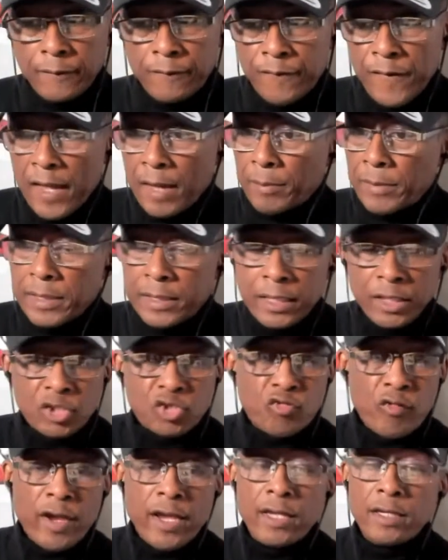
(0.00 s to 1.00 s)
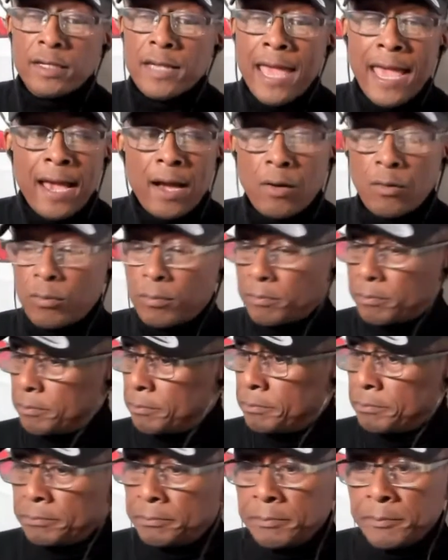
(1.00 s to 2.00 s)
Family, get trained now.
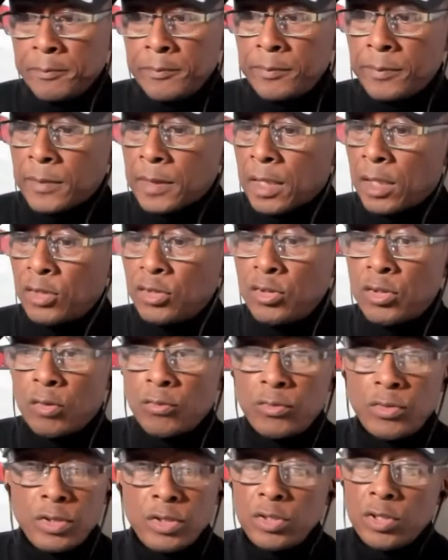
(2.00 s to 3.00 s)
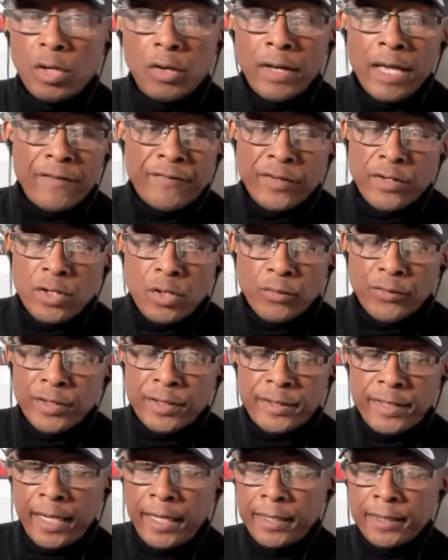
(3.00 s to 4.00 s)
Because you don't ever know
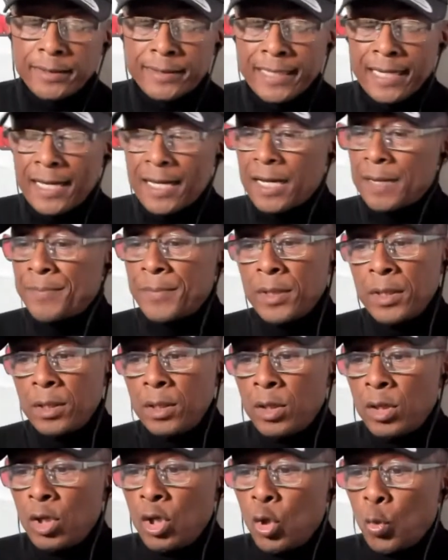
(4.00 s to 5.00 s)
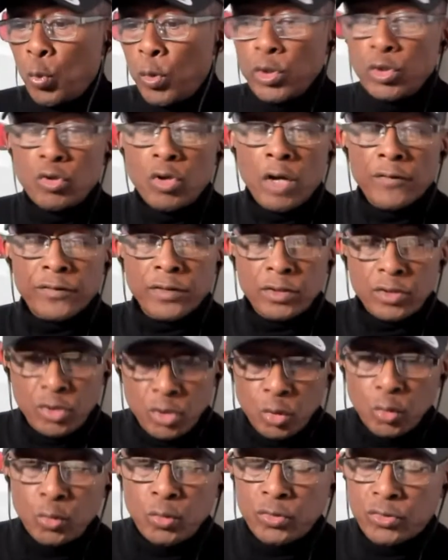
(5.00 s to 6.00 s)
the day and time when you're going to have to
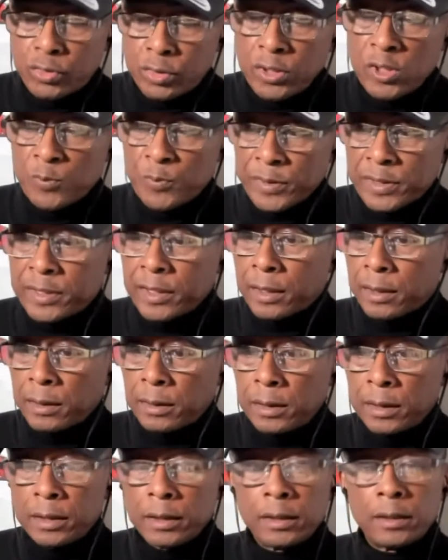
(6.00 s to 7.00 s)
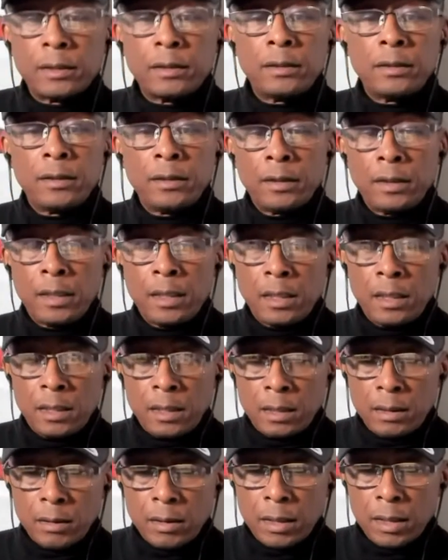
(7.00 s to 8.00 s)
use these particular
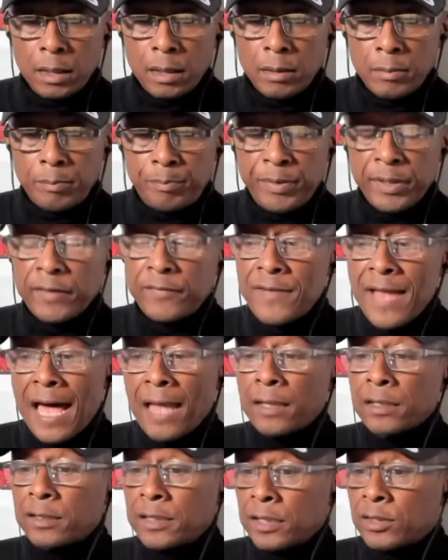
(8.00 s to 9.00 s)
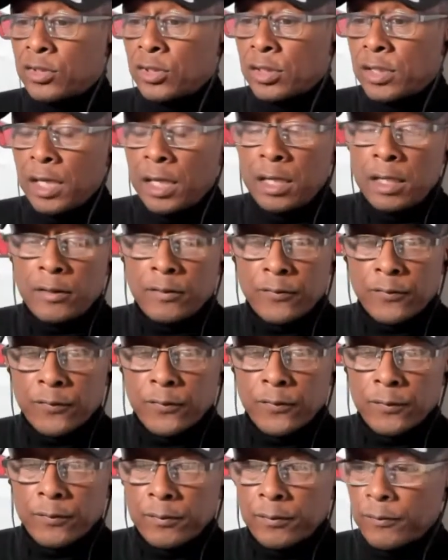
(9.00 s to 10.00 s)
bit of knowledge that you're getting
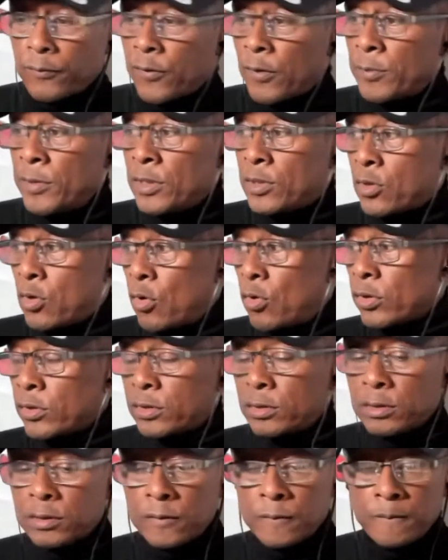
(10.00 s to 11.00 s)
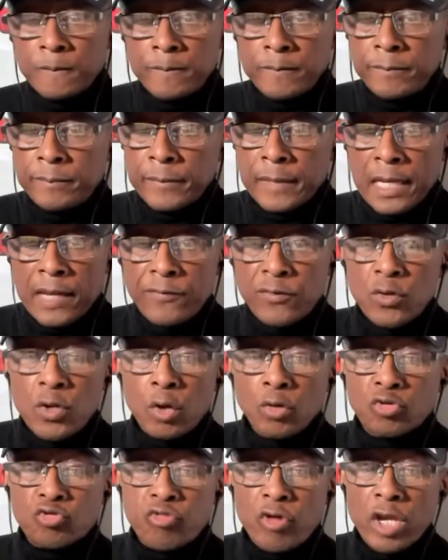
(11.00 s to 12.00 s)
from these courses. If you
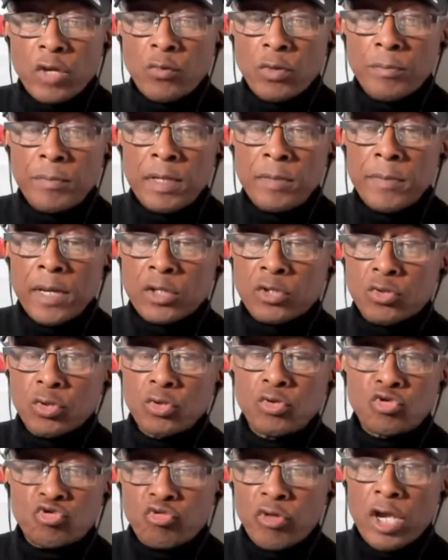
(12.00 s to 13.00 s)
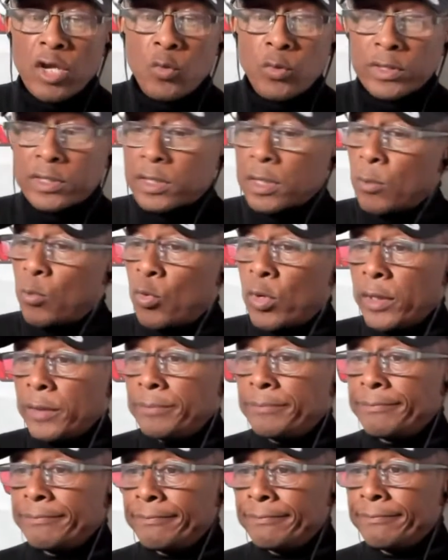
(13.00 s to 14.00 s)
don't train with me, make sure you train with someone.
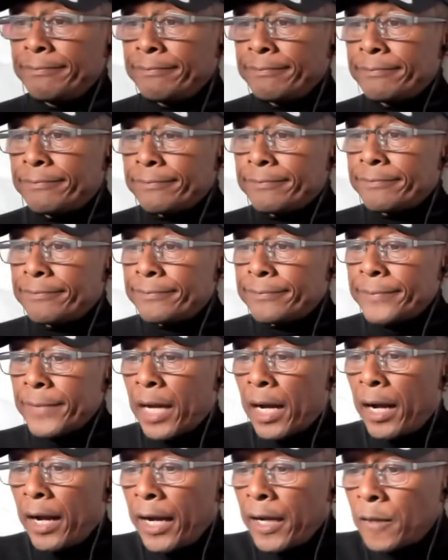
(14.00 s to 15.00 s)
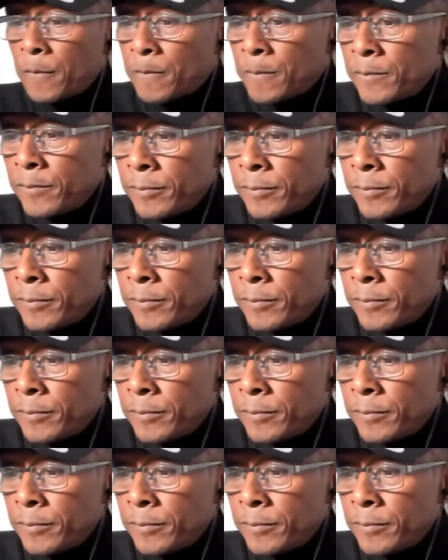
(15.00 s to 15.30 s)
All right.